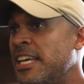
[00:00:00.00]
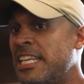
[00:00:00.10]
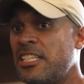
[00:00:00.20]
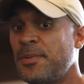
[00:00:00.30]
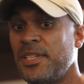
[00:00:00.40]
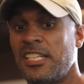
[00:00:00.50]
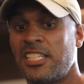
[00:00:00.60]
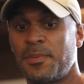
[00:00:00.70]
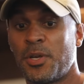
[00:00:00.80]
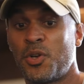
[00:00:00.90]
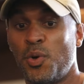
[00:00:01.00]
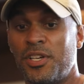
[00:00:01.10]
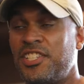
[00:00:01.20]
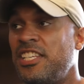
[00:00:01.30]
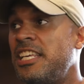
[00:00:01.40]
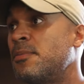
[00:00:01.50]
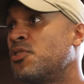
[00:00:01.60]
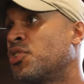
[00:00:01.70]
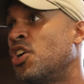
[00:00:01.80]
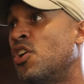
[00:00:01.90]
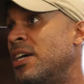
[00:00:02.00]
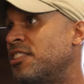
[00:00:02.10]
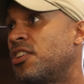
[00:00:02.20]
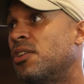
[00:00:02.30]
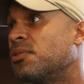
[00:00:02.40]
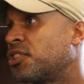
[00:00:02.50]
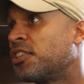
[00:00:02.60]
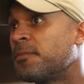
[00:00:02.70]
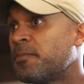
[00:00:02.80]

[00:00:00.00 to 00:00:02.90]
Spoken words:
And it's just been cool to see him grow as a coach.